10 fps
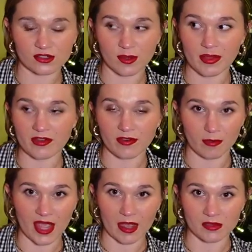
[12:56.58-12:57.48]
or something
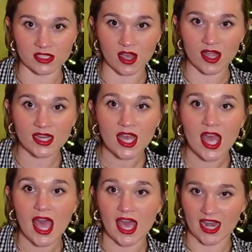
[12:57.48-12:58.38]
from Amazon,
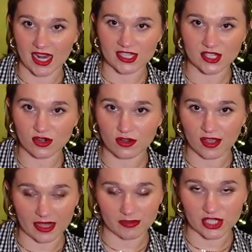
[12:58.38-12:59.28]
and it's a total
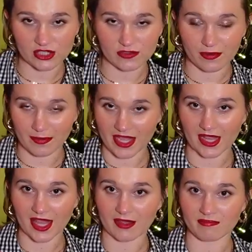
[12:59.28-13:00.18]
game changer for
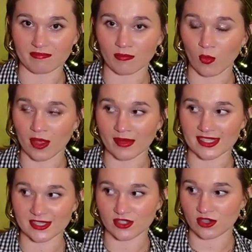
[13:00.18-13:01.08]
me. Like, when my
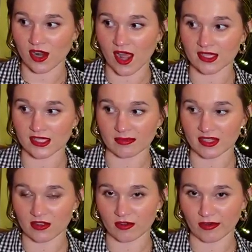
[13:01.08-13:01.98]
sister and I slept
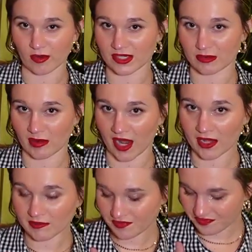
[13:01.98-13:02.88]
together over winter
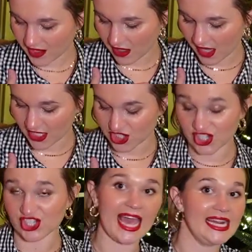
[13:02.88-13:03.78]
break last
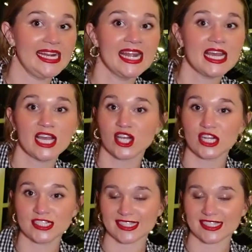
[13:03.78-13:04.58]
year, she hated it and couldn't